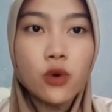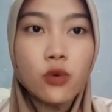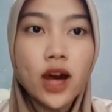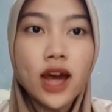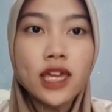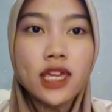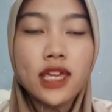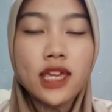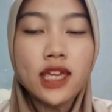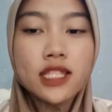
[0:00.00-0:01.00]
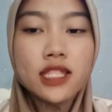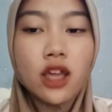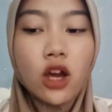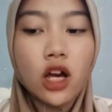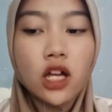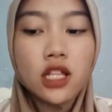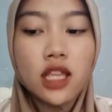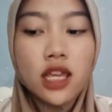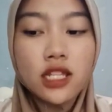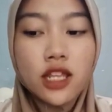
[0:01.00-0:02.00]
Why it's
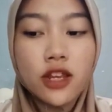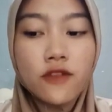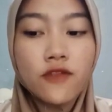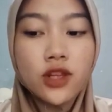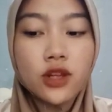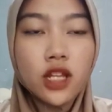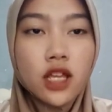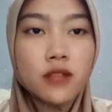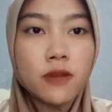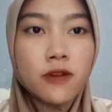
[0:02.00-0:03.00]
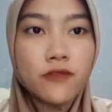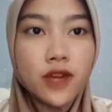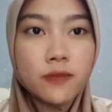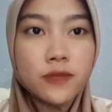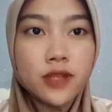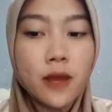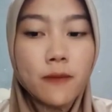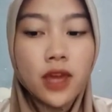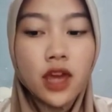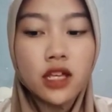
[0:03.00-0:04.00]
called derivational morphemes?
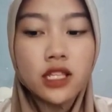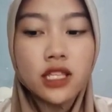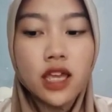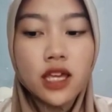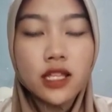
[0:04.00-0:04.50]
Because